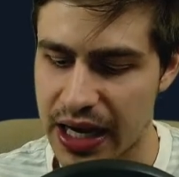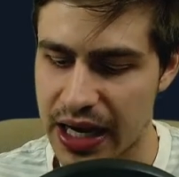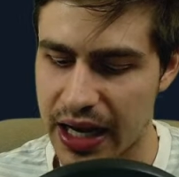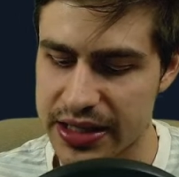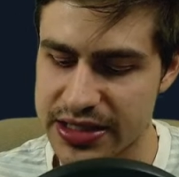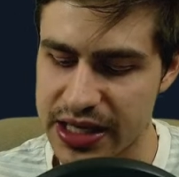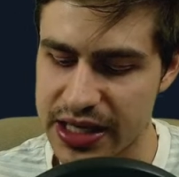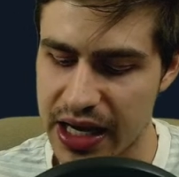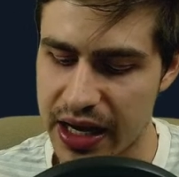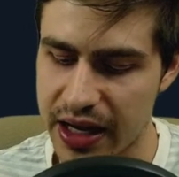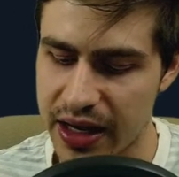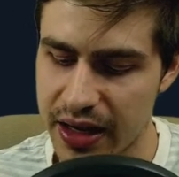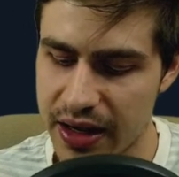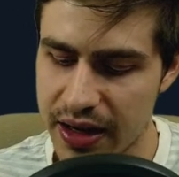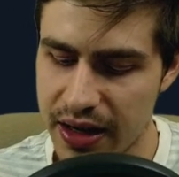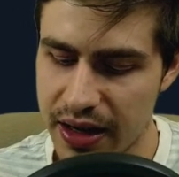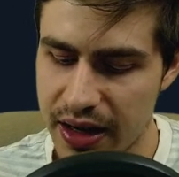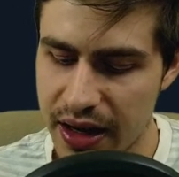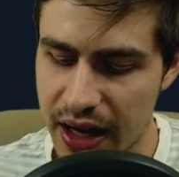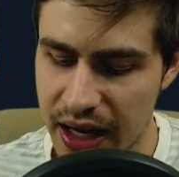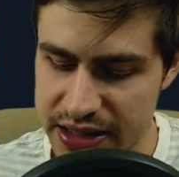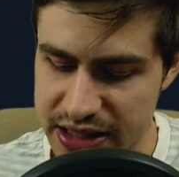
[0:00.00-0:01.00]
I'd say
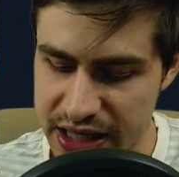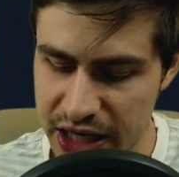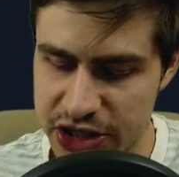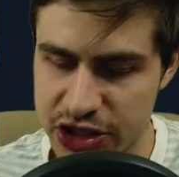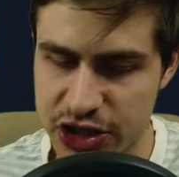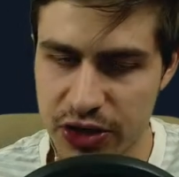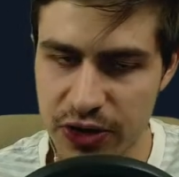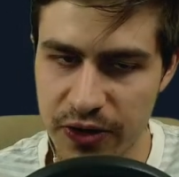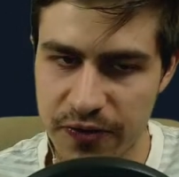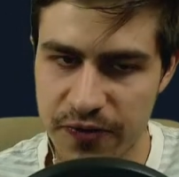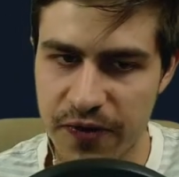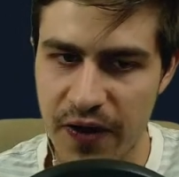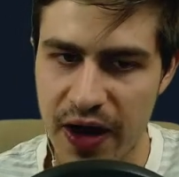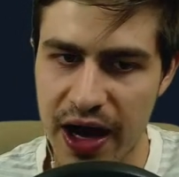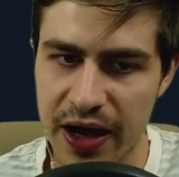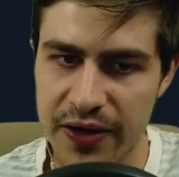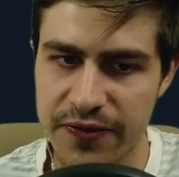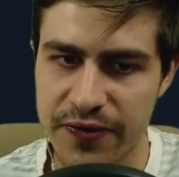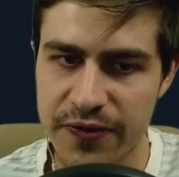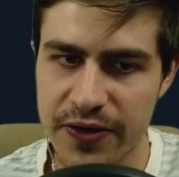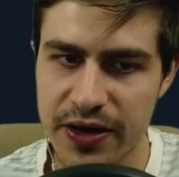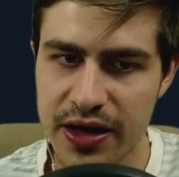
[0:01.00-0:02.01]
a
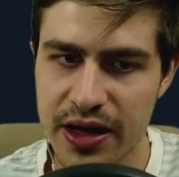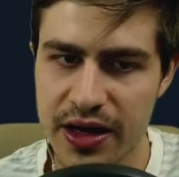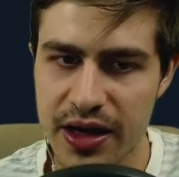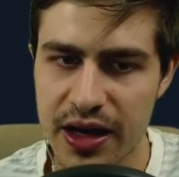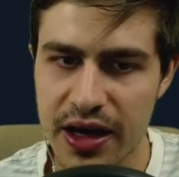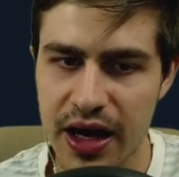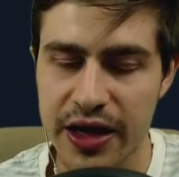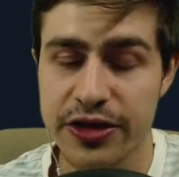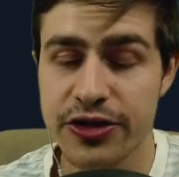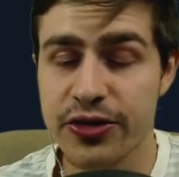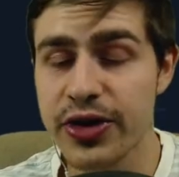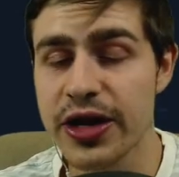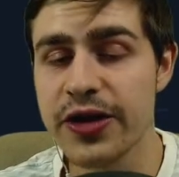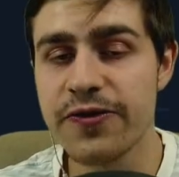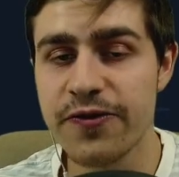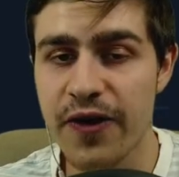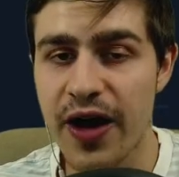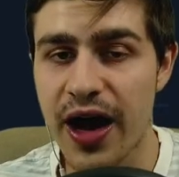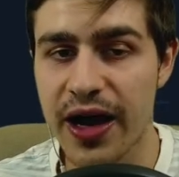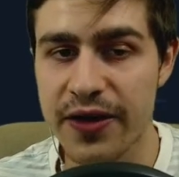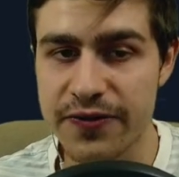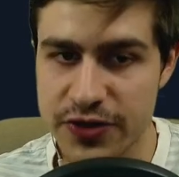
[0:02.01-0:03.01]

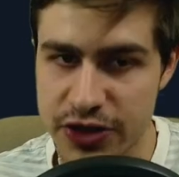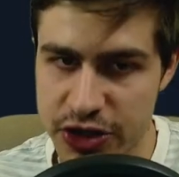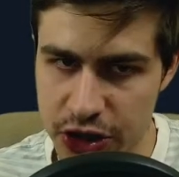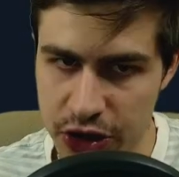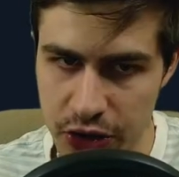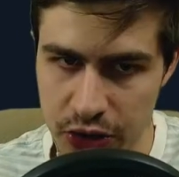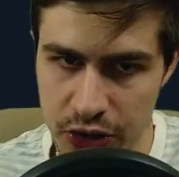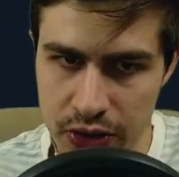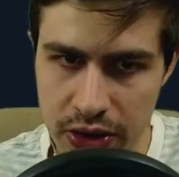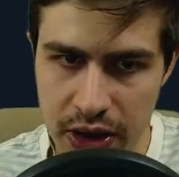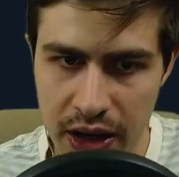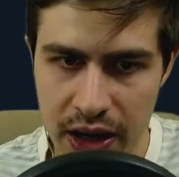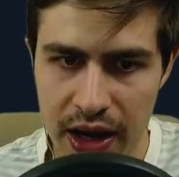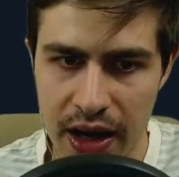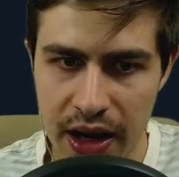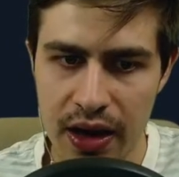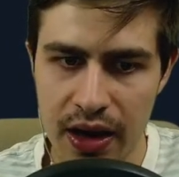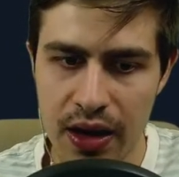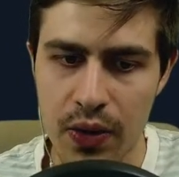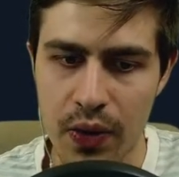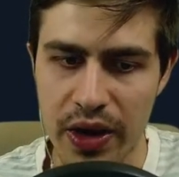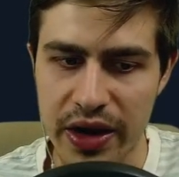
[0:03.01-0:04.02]
3-5-2
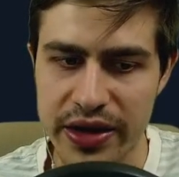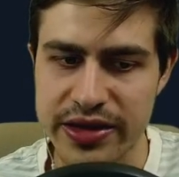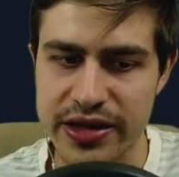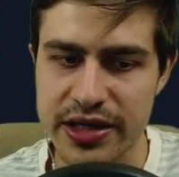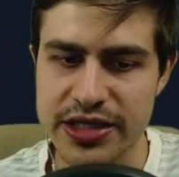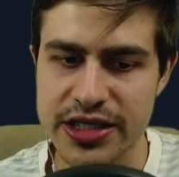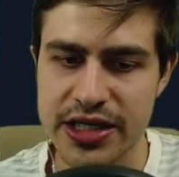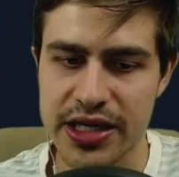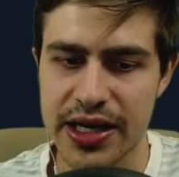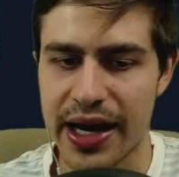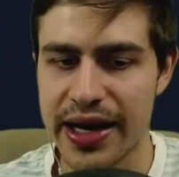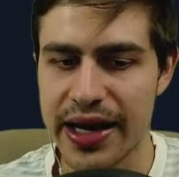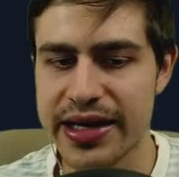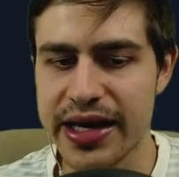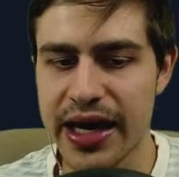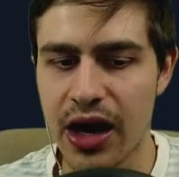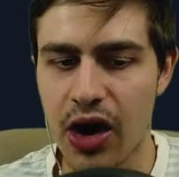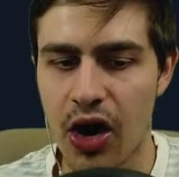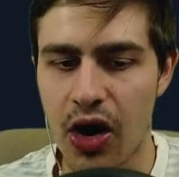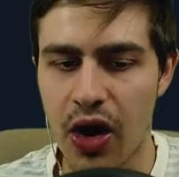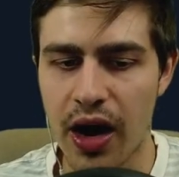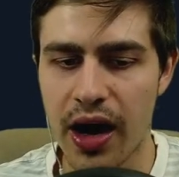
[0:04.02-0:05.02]
with Solanke,
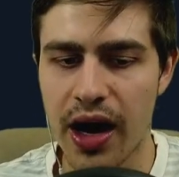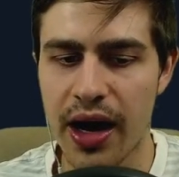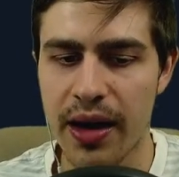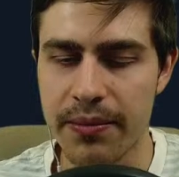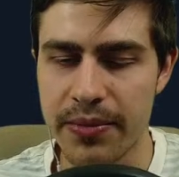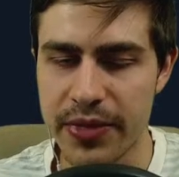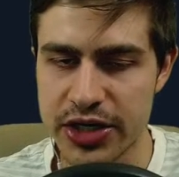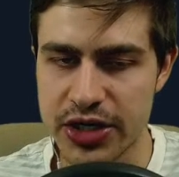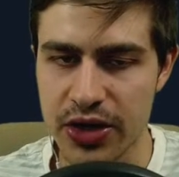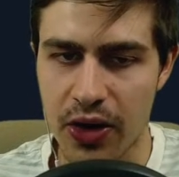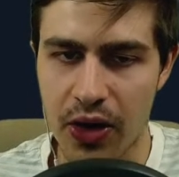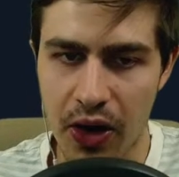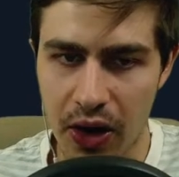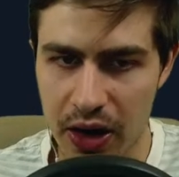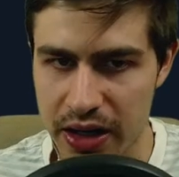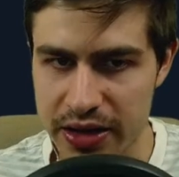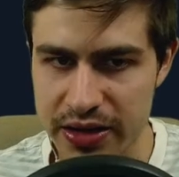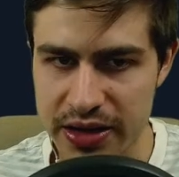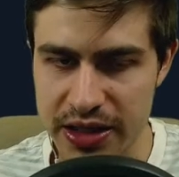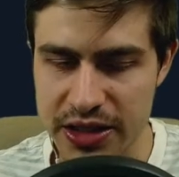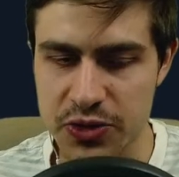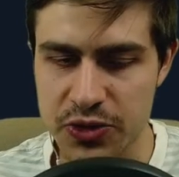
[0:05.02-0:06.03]

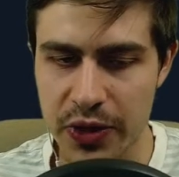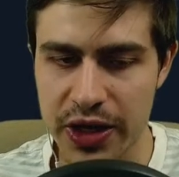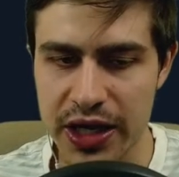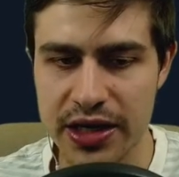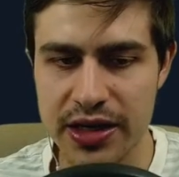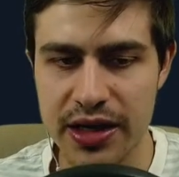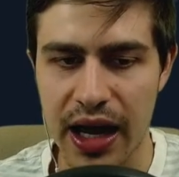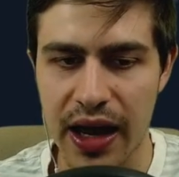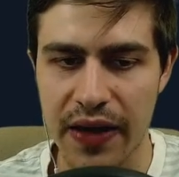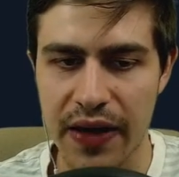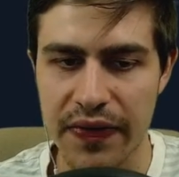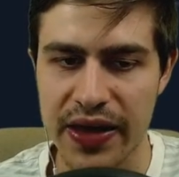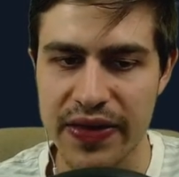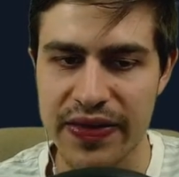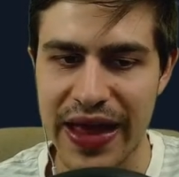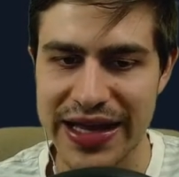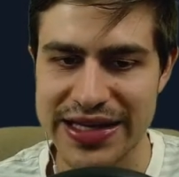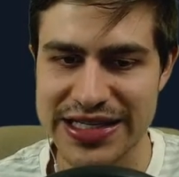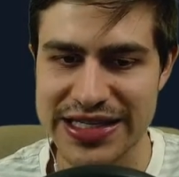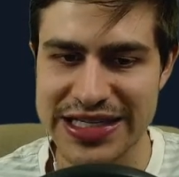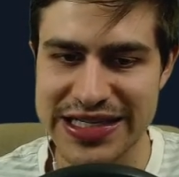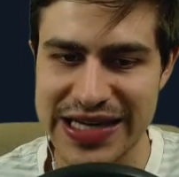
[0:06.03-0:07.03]
Haaland this week, and then
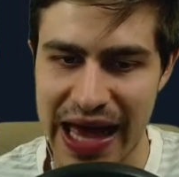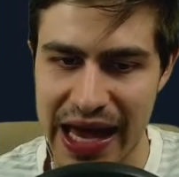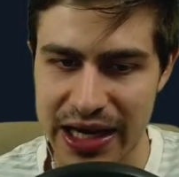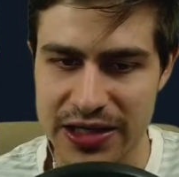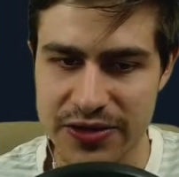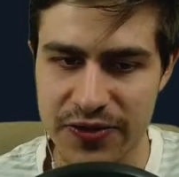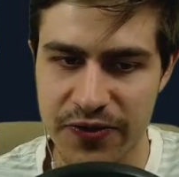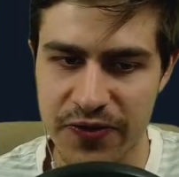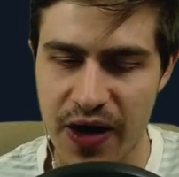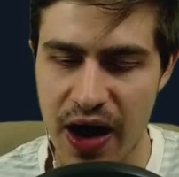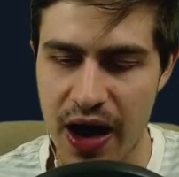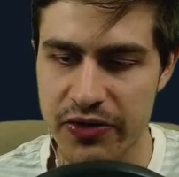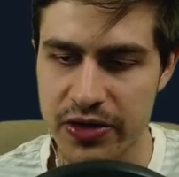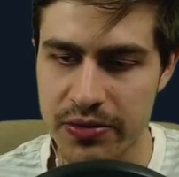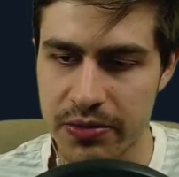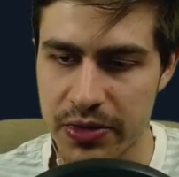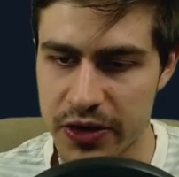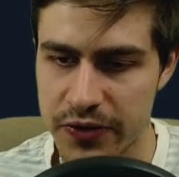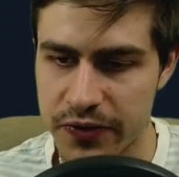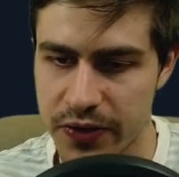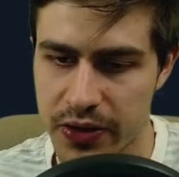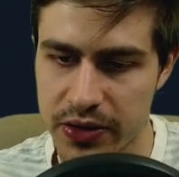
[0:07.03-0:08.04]
that stacked 5 in
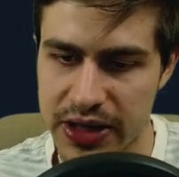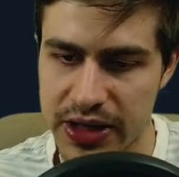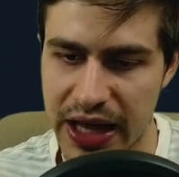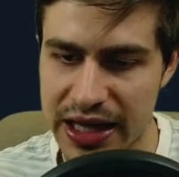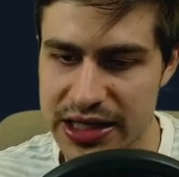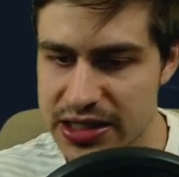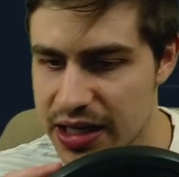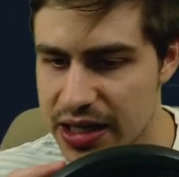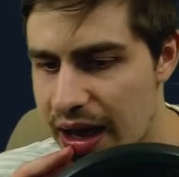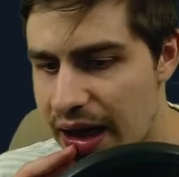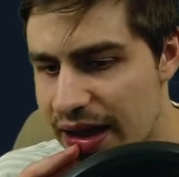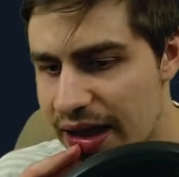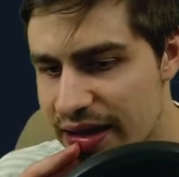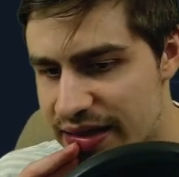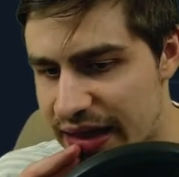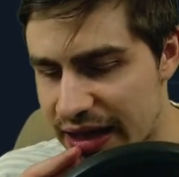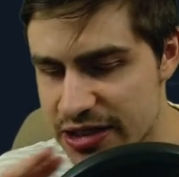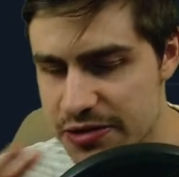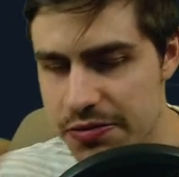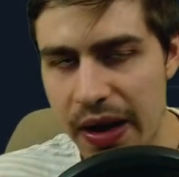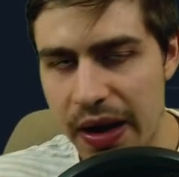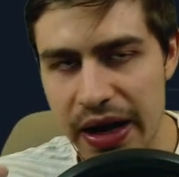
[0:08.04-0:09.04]
midfield.
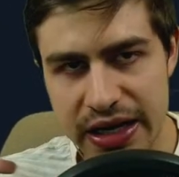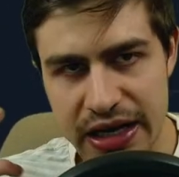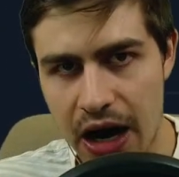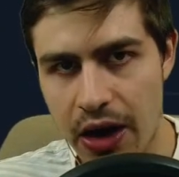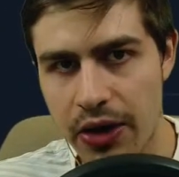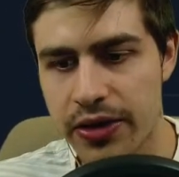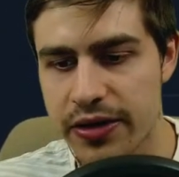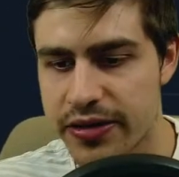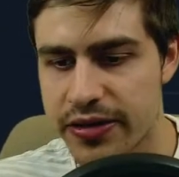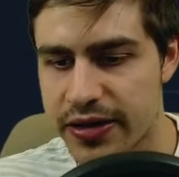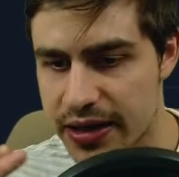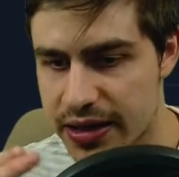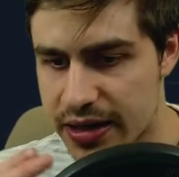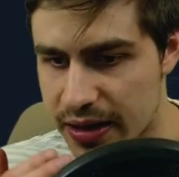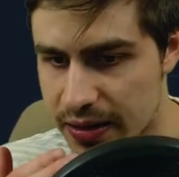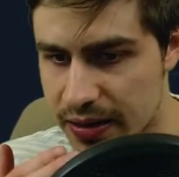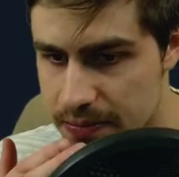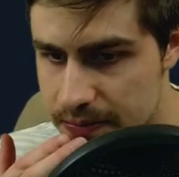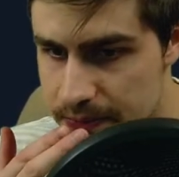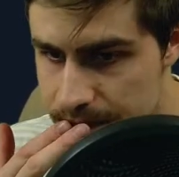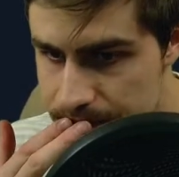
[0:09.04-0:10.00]
That's my current thinking.